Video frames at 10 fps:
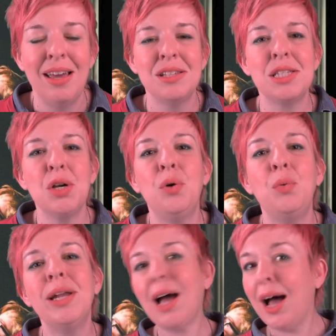So
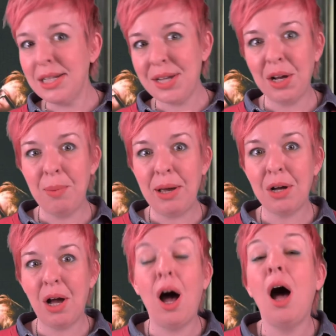when I talk about
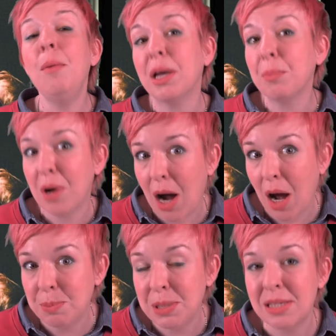comic
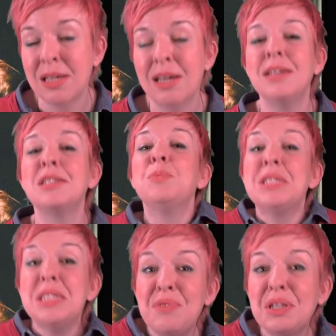props,
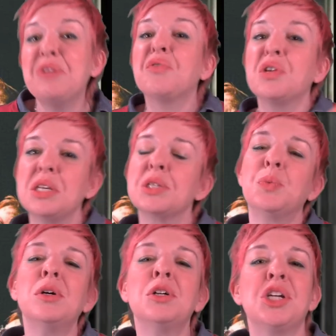specifically for this
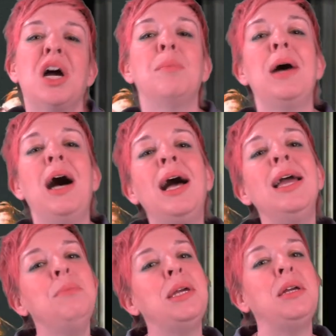workshop,
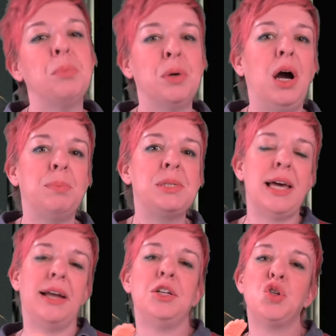I mean props
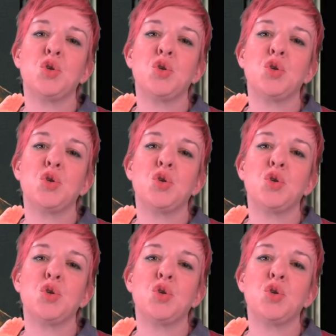that